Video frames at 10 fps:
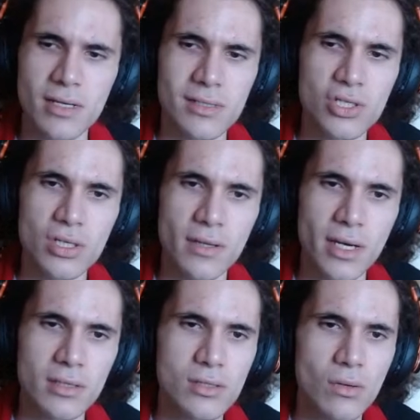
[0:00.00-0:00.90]
Essentially, they're
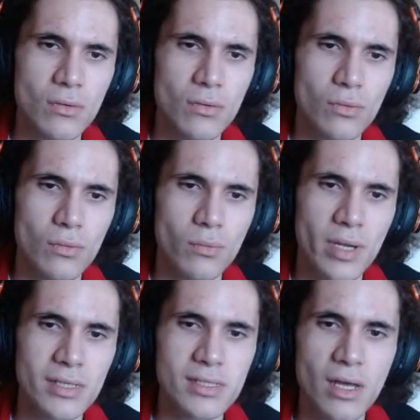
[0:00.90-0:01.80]
getting so
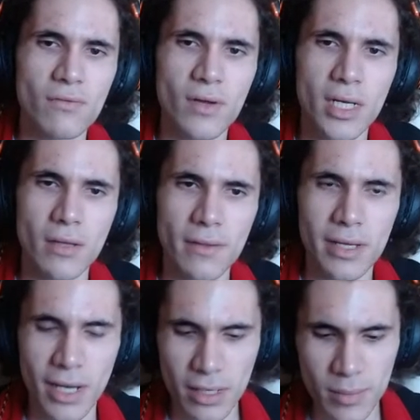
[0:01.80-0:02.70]
many stuff right now that they
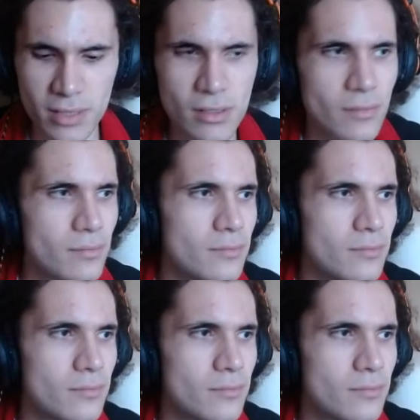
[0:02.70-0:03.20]
can animate it